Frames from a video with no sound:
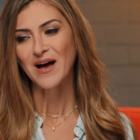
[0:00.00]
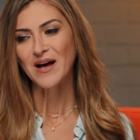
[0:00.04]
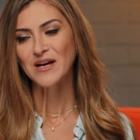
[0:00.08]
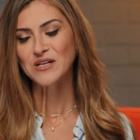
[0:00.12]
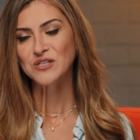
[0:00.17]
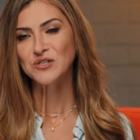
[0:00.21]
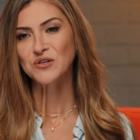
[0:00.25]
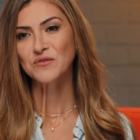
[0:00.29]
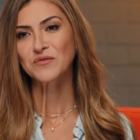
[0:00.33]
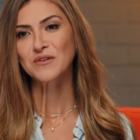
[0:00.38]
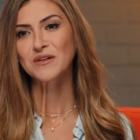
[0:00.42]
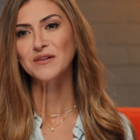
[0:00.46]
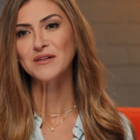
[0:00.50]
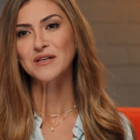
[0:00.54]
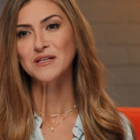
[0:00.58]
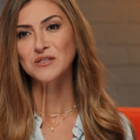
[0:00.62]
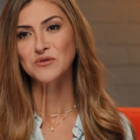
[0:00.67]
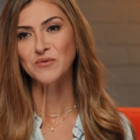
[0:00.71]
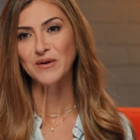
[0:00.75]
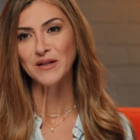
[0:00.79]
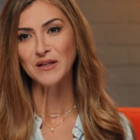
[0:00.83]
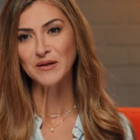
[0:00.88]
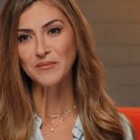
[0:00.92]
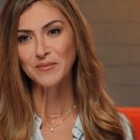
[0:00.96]
I served in the
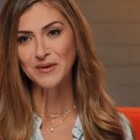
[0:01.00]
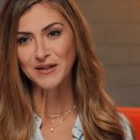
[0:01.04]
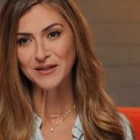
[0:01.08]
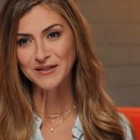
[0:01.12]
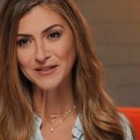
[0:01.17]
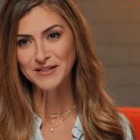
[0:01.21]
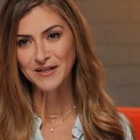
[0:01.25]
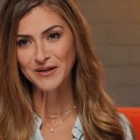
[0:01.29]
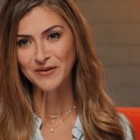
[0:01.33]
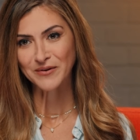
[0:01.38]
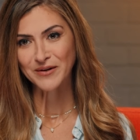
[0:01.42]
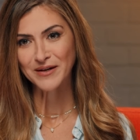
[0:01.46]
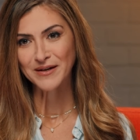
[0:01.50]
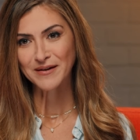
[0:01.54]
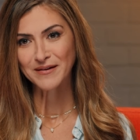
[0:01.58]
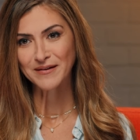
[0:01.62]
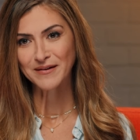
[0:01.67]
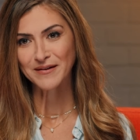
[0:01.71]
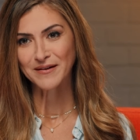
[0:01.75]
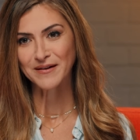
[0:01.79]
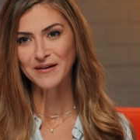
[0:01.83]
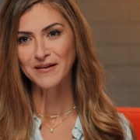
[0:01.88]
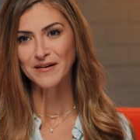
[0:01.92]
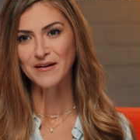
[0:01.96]
Israeli military
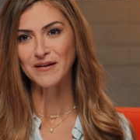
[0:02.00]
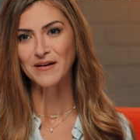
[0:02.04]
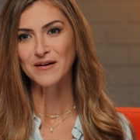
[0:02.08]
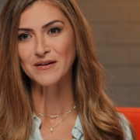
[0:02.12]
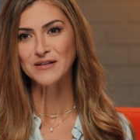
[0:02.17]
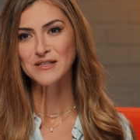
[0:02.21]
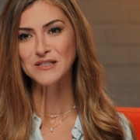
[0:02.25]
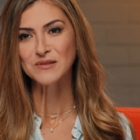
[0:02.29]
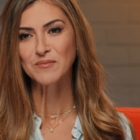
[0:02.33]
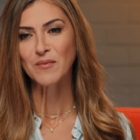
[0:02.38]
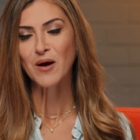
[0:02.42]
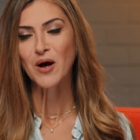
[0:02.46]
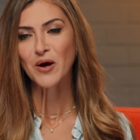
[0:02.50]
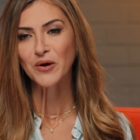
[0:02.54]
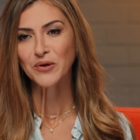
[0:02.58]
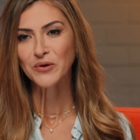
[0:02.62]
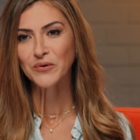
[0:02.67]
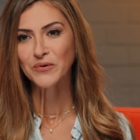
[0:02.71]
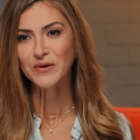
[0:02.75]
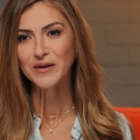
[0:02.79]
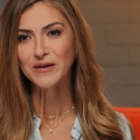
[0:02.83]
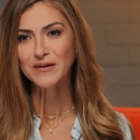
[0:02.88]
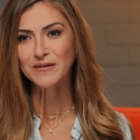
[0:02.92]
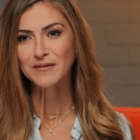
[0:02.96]
in a small
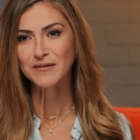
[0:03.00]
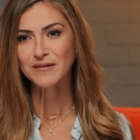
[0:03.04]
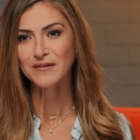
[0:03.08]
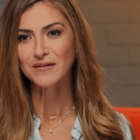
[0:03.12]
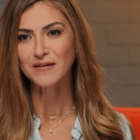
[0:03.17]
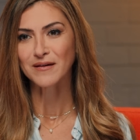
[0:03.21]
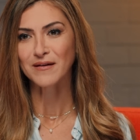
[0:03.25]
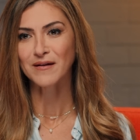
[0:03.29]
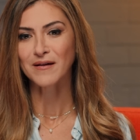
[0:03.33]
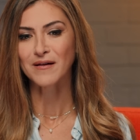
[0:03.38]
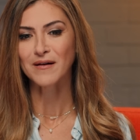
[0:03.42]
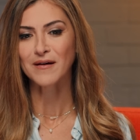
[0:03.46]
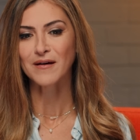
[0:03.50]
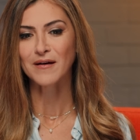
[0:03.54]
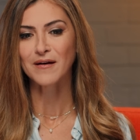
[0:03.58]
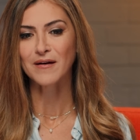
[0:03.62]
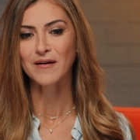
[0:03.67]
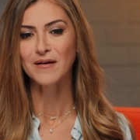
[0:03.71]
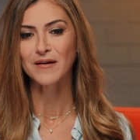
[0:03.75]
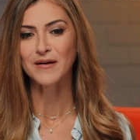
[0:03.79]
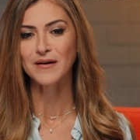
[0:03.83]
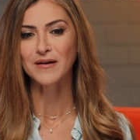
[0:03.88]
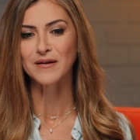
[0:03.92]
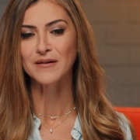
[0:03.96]
unit
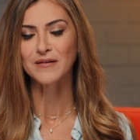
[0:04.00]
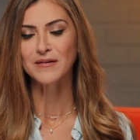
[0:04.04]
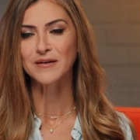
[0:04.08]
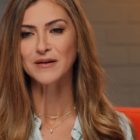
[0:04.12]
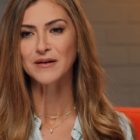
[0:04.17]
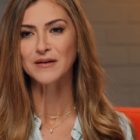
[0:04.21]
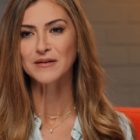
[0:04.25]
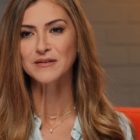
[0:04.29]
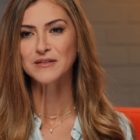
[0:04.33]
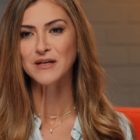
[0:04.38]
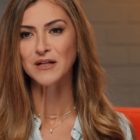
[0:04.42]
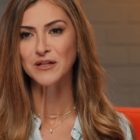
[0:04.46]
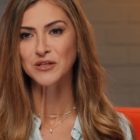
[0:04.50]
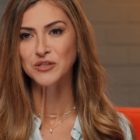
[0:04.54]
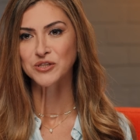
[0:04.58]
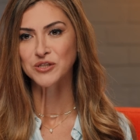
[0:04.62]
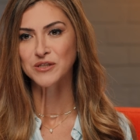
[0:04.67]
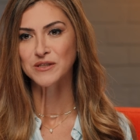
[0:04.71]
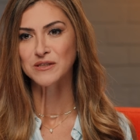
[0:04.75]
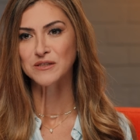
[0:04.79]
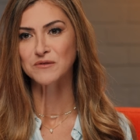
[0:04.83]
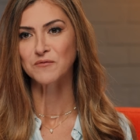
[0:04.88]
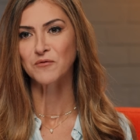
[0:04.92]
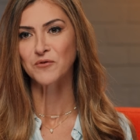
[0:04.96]
in the
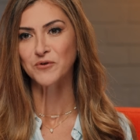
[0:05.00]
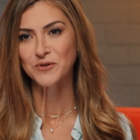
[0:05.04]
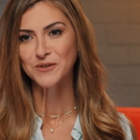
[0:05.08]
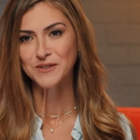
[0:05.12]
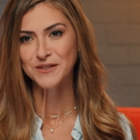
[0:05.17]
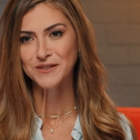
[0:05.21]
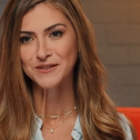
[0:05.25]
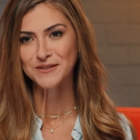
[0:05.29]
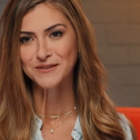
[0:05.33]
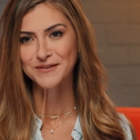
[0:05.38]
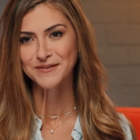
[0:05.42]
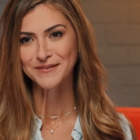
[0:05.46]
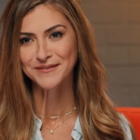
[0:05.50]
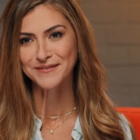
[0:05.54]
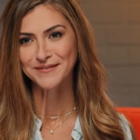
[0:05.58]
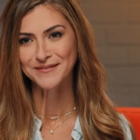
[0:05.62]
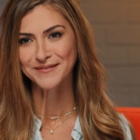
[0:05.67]
intelligence forces.